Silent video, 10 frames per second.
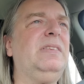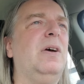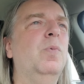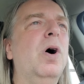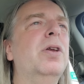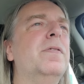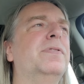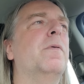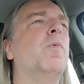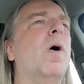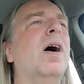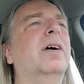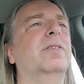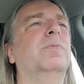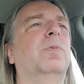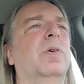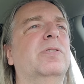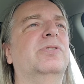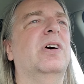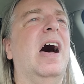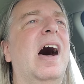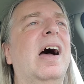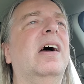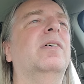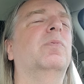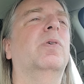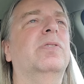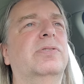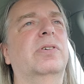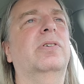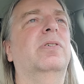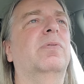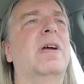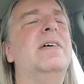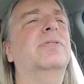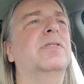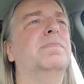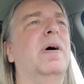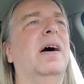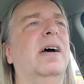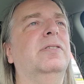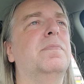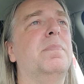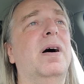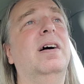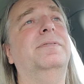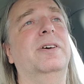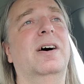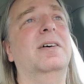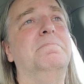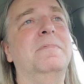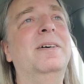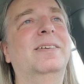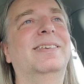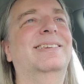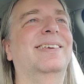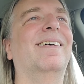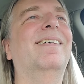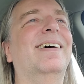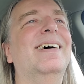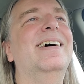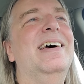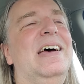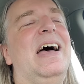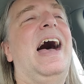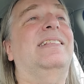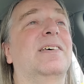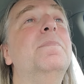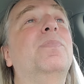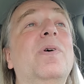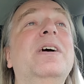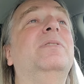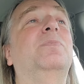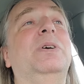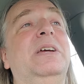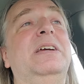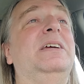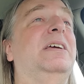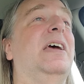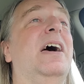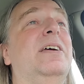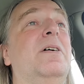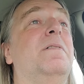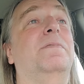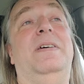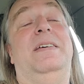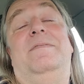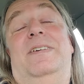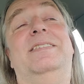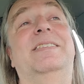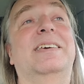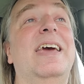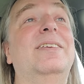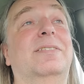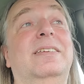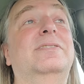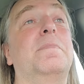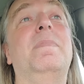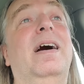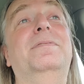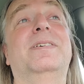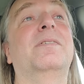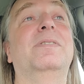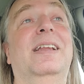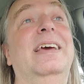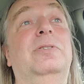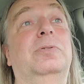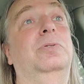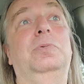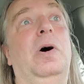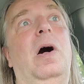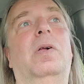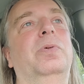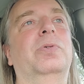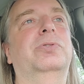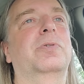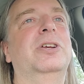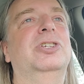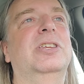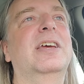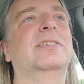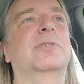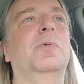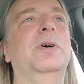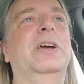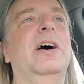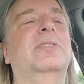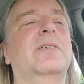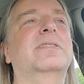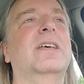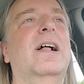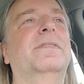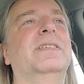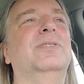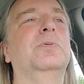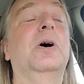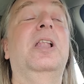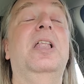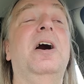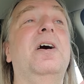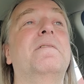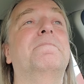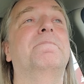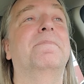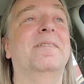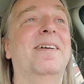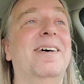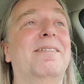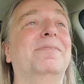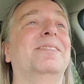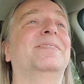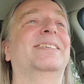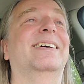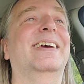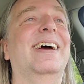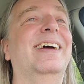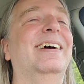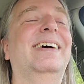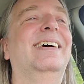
one of the wagon was rented by the mafia. So at some point we kind of investigated, is the mafia related to all those strange things? So we got ourselves into a lot of problems. Okay,